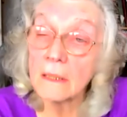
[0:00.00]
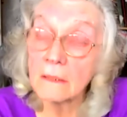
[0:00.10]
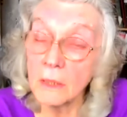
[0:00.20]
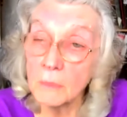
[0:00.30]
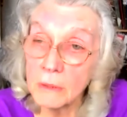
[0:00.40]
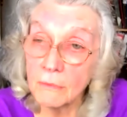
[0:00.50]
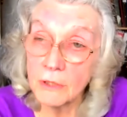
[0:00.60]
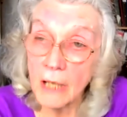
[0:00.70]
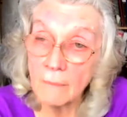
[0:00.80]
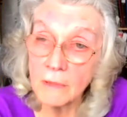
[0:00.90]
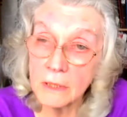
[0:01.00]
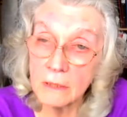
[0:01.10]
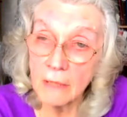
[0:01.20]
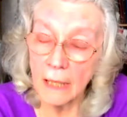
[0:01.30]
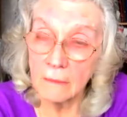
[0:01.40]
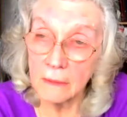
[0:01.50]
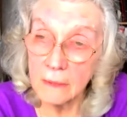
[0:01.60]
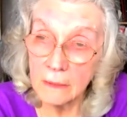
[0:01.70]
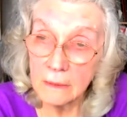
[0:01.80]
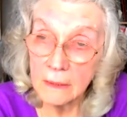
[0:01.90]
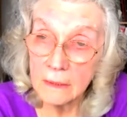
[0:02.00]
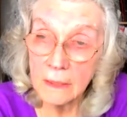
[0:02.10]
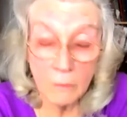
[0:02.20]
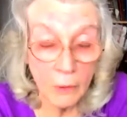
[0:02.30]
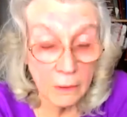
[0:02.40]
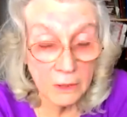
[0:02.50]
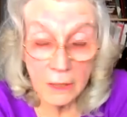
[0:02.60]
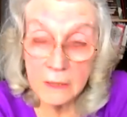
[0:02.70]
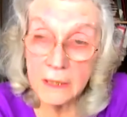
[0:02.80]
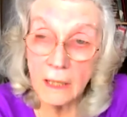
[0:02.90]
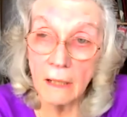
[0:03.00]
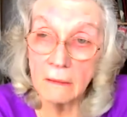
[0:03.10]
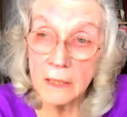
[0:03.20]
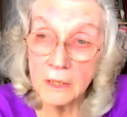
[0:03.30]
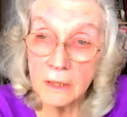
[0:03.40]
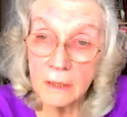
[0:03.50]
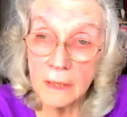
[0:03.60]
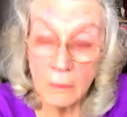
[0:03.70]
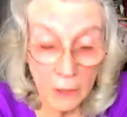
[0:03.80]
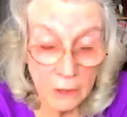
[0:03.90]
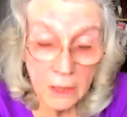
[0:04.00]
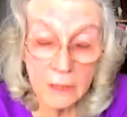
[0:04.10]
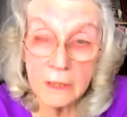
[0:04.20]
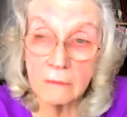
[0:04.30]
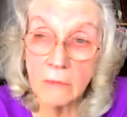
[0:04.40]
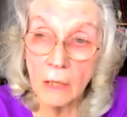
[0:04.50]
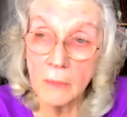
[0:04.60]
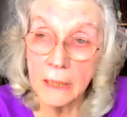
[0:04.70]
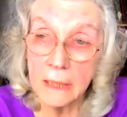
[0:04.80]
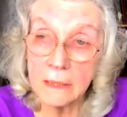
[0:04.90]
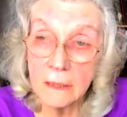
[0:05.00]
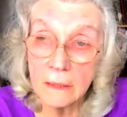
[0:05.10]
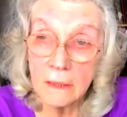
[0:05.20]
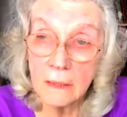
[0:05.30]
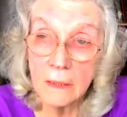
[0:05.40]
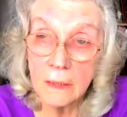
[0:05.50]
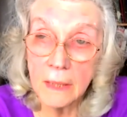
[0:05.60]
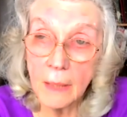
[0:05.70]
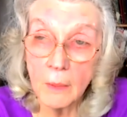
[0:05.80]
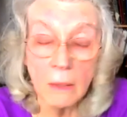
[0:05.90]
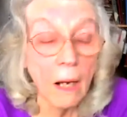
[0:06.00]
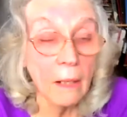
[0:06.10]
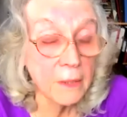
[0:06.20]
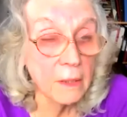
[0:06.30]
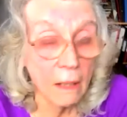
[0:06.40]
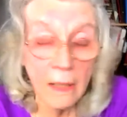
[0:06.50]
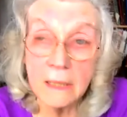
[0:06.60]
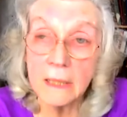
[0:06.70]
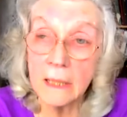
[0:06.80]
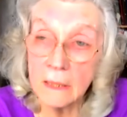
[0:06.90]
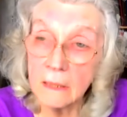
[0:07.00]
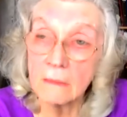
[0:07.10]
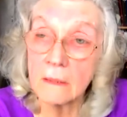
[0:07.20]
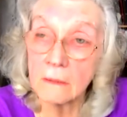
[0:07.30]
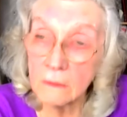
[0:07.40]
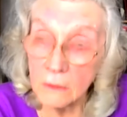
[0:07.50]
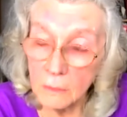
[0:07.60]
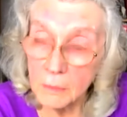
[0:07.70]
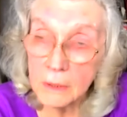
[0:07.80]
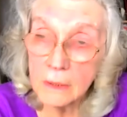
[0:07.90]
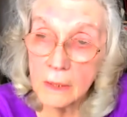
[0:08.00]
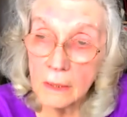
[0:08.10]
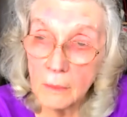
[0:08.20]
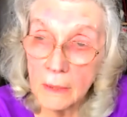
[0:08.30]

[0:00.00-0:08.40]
groups of travellers around that weren't just the Irish, they weren't just the Romanists, there were other itinerant groups that were